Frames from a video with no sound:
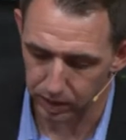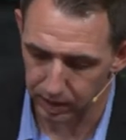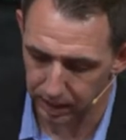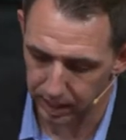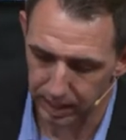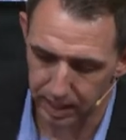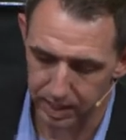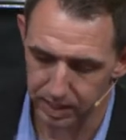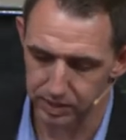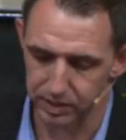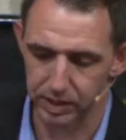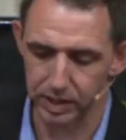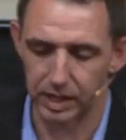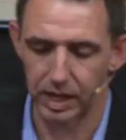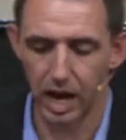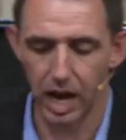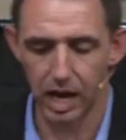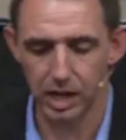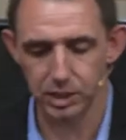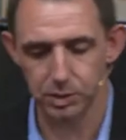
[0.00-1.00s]
one is the
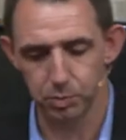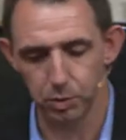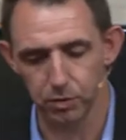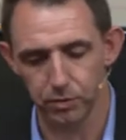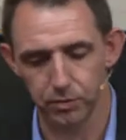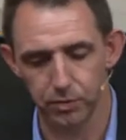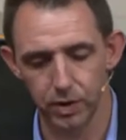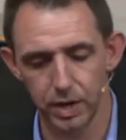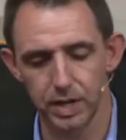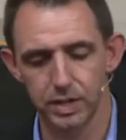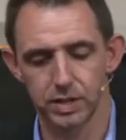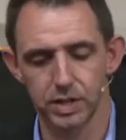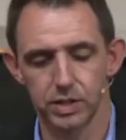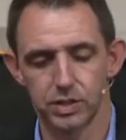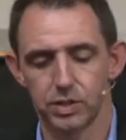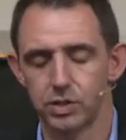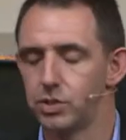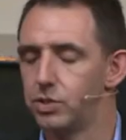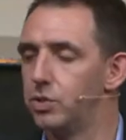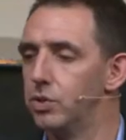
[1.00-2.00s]
gospel frees
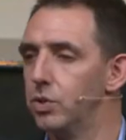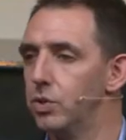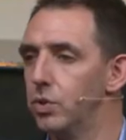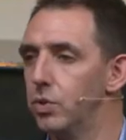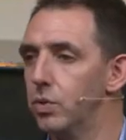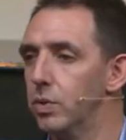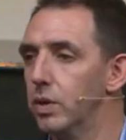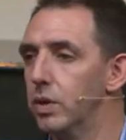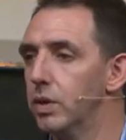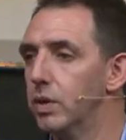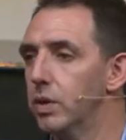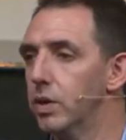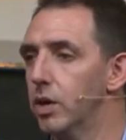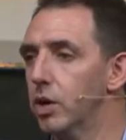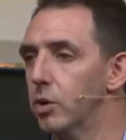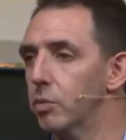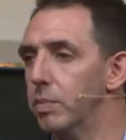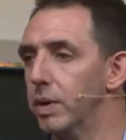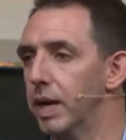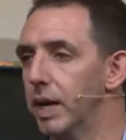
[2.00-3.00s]
us to
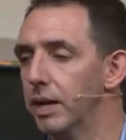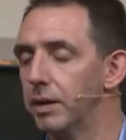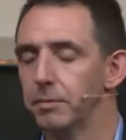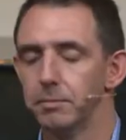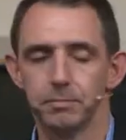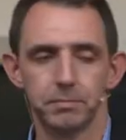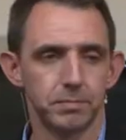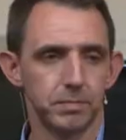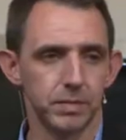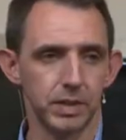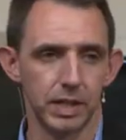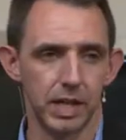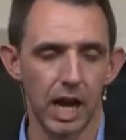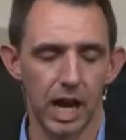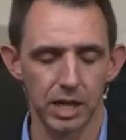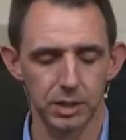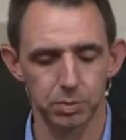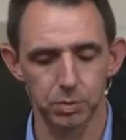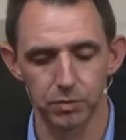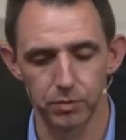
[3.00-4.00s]
obey. The
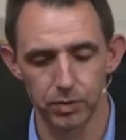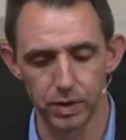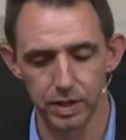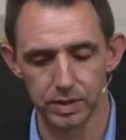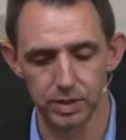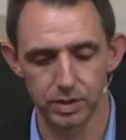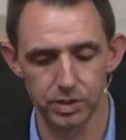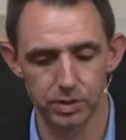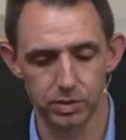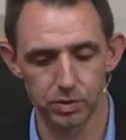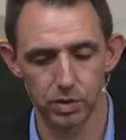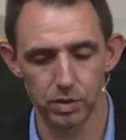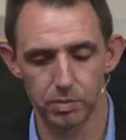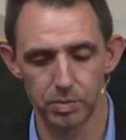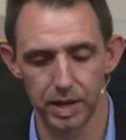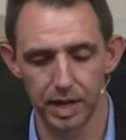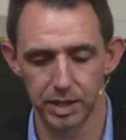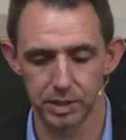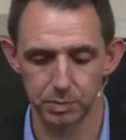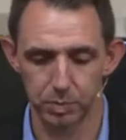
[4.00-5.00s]
gospel frees us to
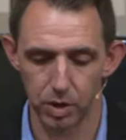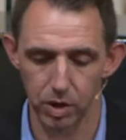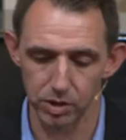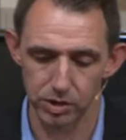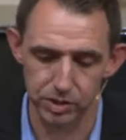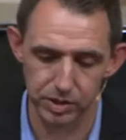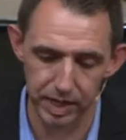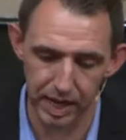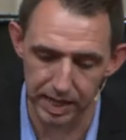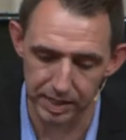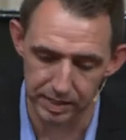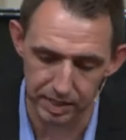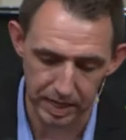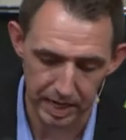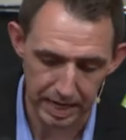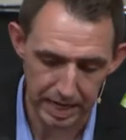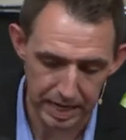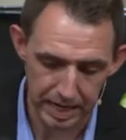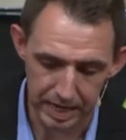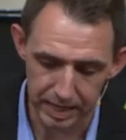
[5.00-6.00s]
obey. As Paul states,
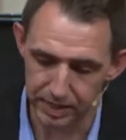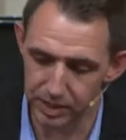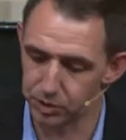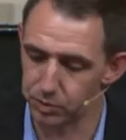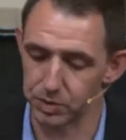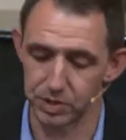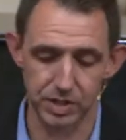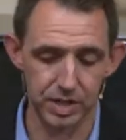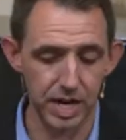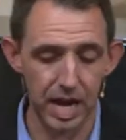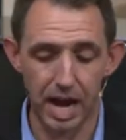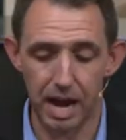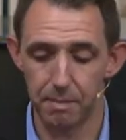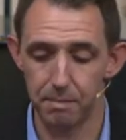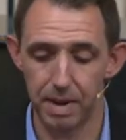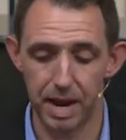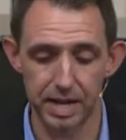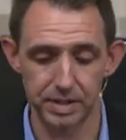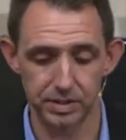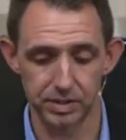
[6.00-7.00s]
this was
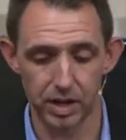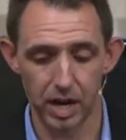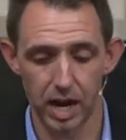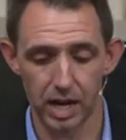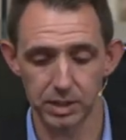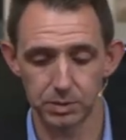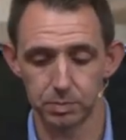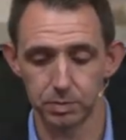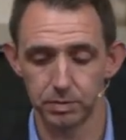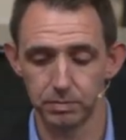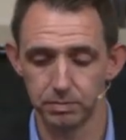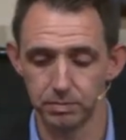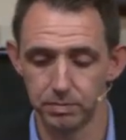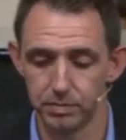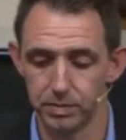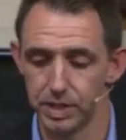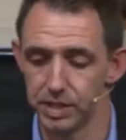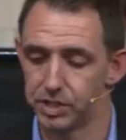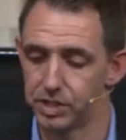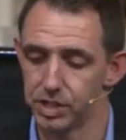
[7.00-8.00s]
not man's gospel.
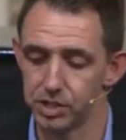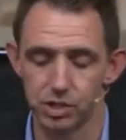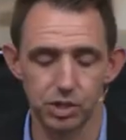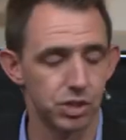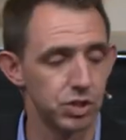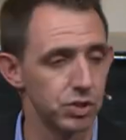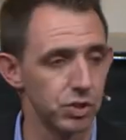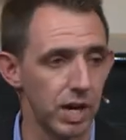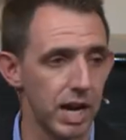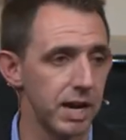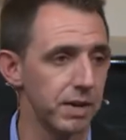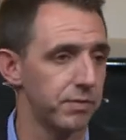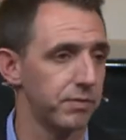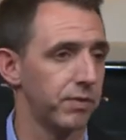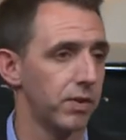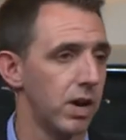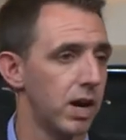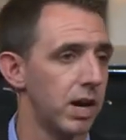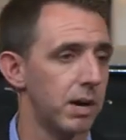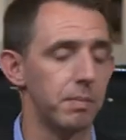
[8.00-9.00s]
This is straight
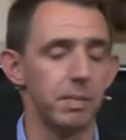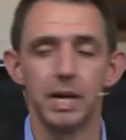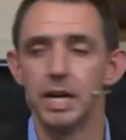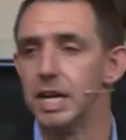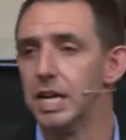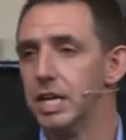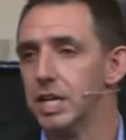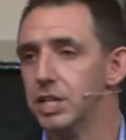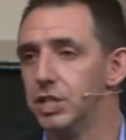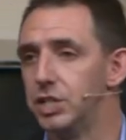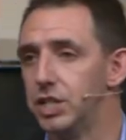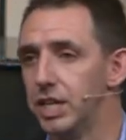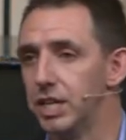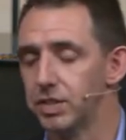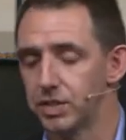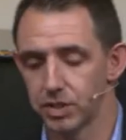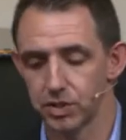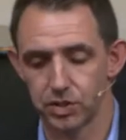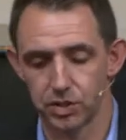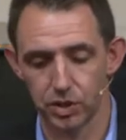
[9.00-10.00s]
from
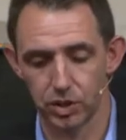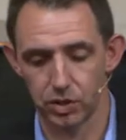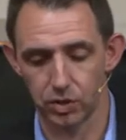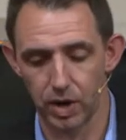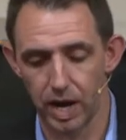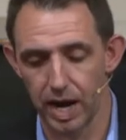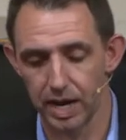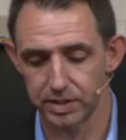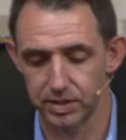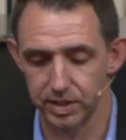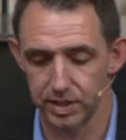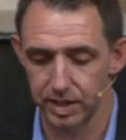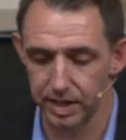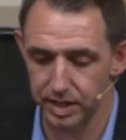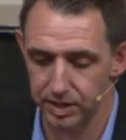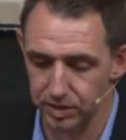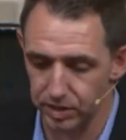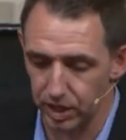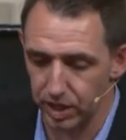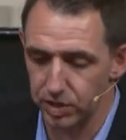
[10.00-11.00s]
Jesus Christ.
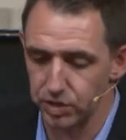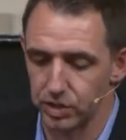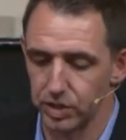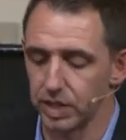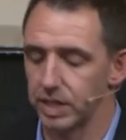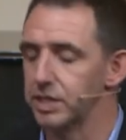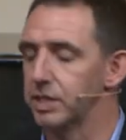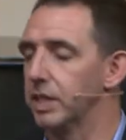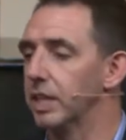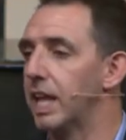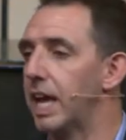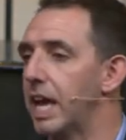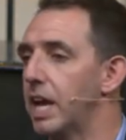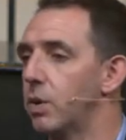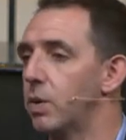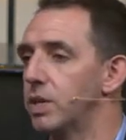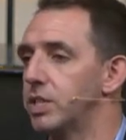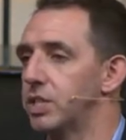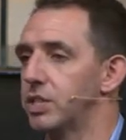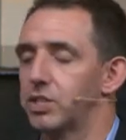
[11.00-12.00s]
He's, he's, his
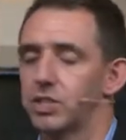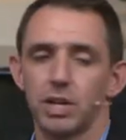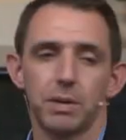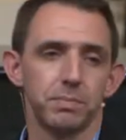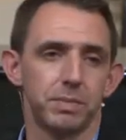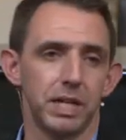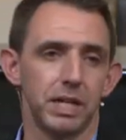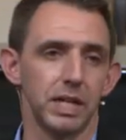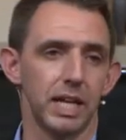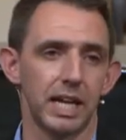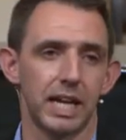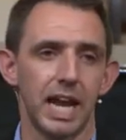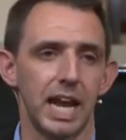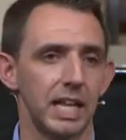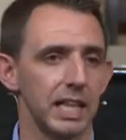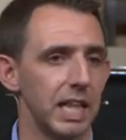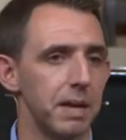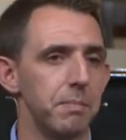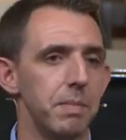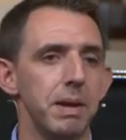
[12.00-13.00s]
language is something like,
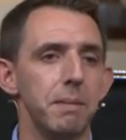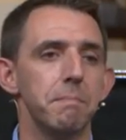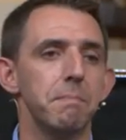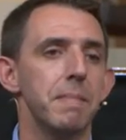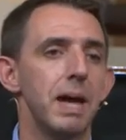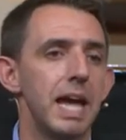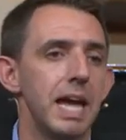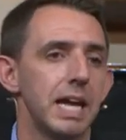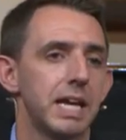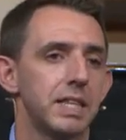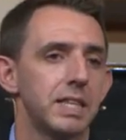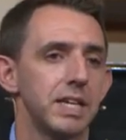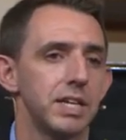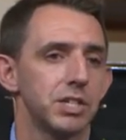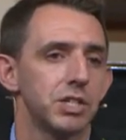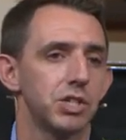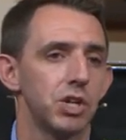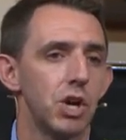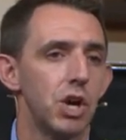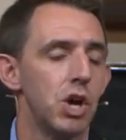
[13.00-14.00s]
hey, let me make
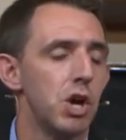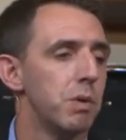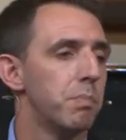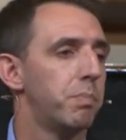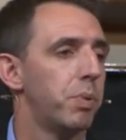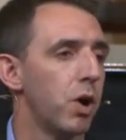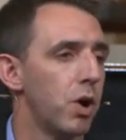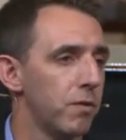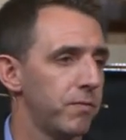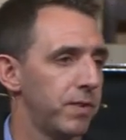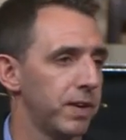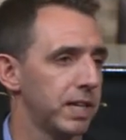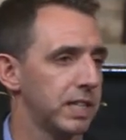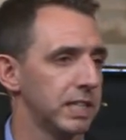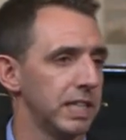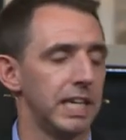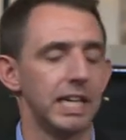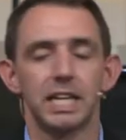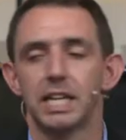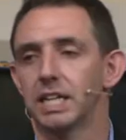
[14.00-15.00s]
this
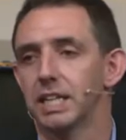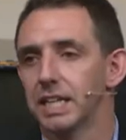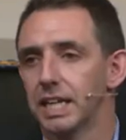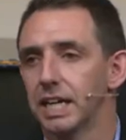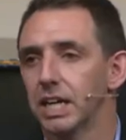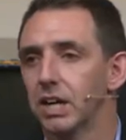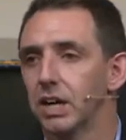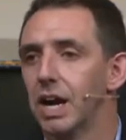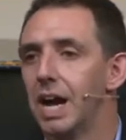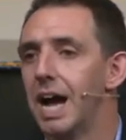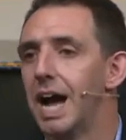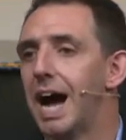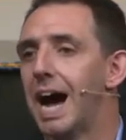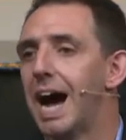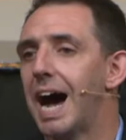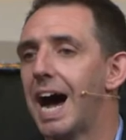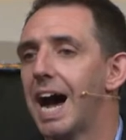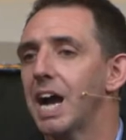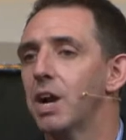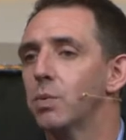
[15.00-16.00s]
perfectly clear.
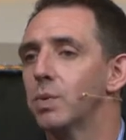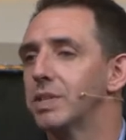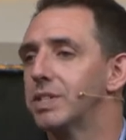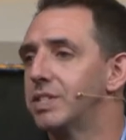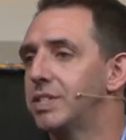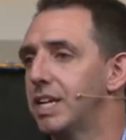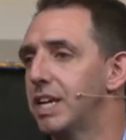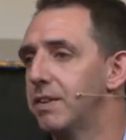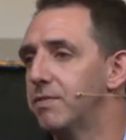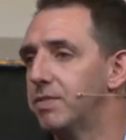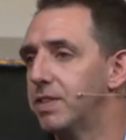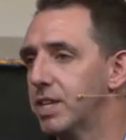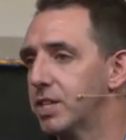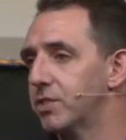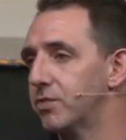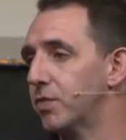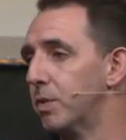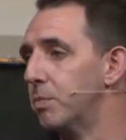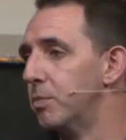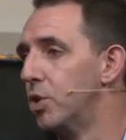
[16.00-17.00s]
I received
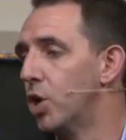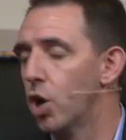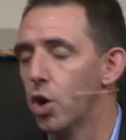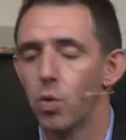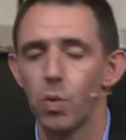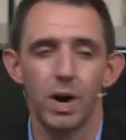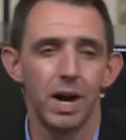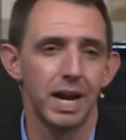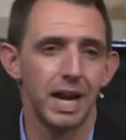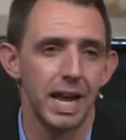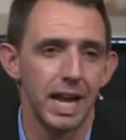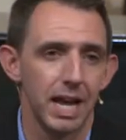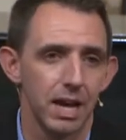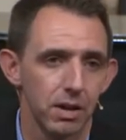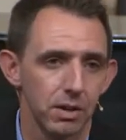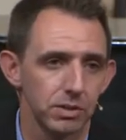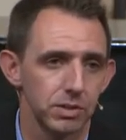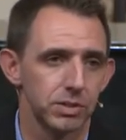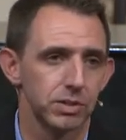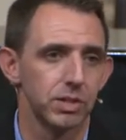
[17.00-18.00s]
this from no one
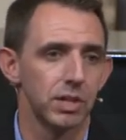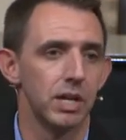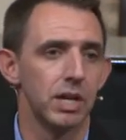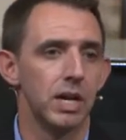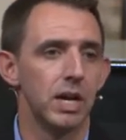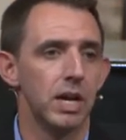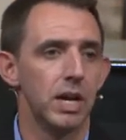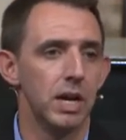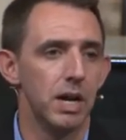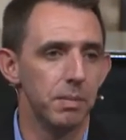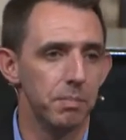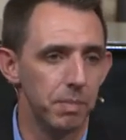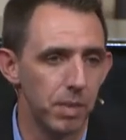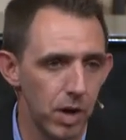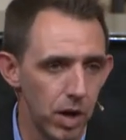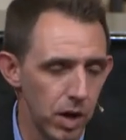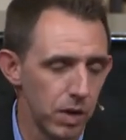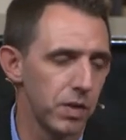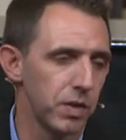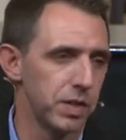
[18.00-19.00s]
else
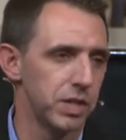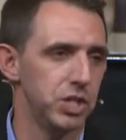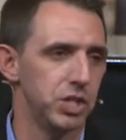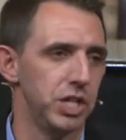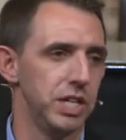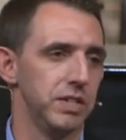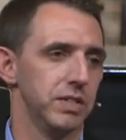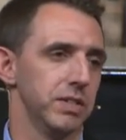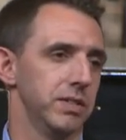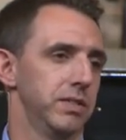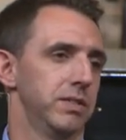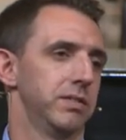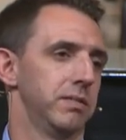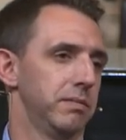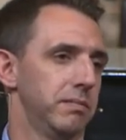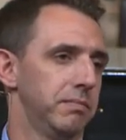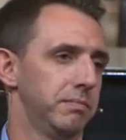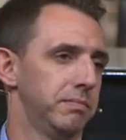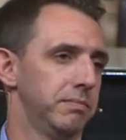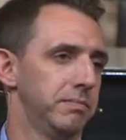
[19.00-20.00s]
other than Jesus.